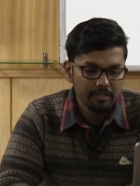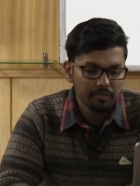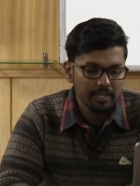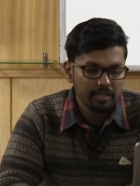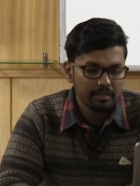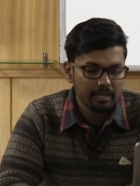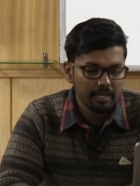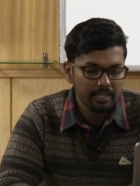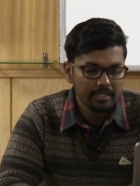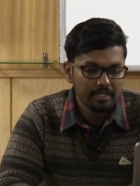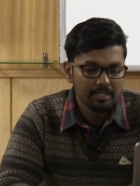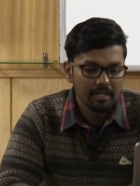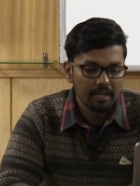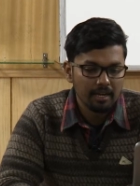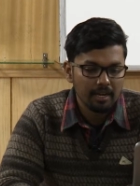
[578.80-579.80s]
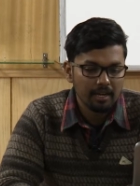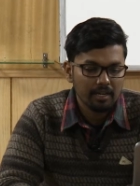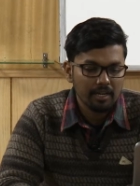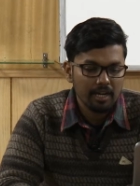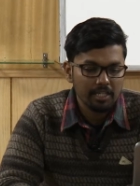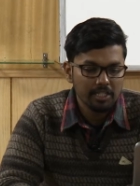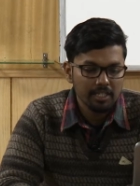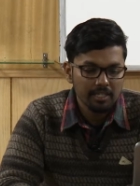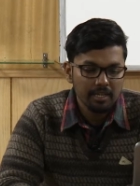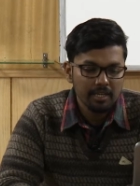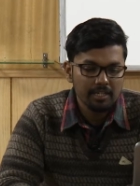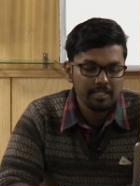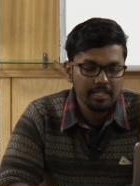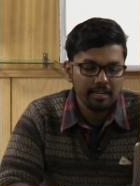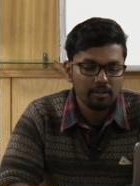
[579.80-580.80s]
with its
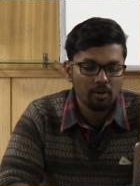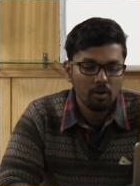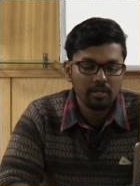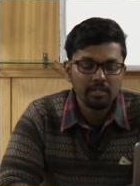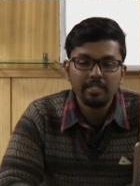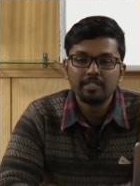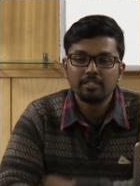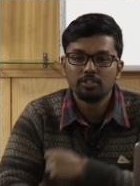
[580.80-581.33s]
kashidas and all these